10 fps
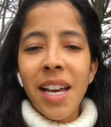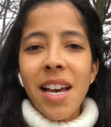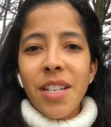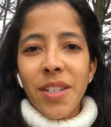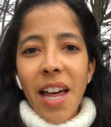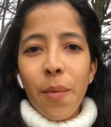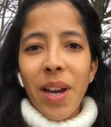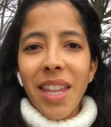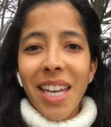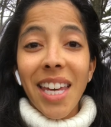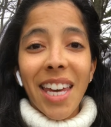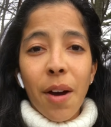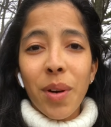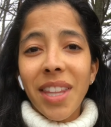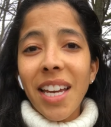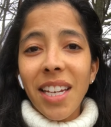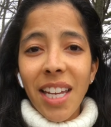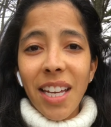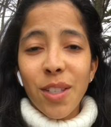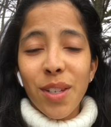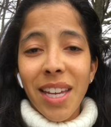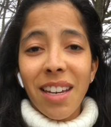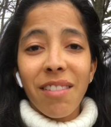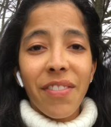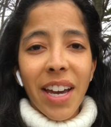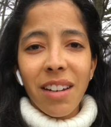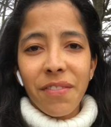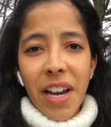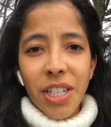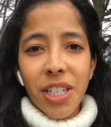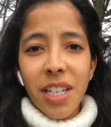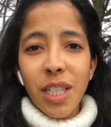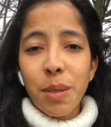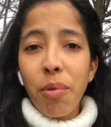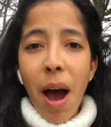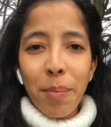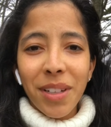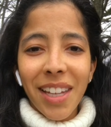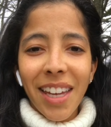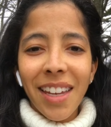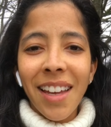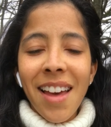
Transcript: so that way they can get what they need so they can fight infections properly.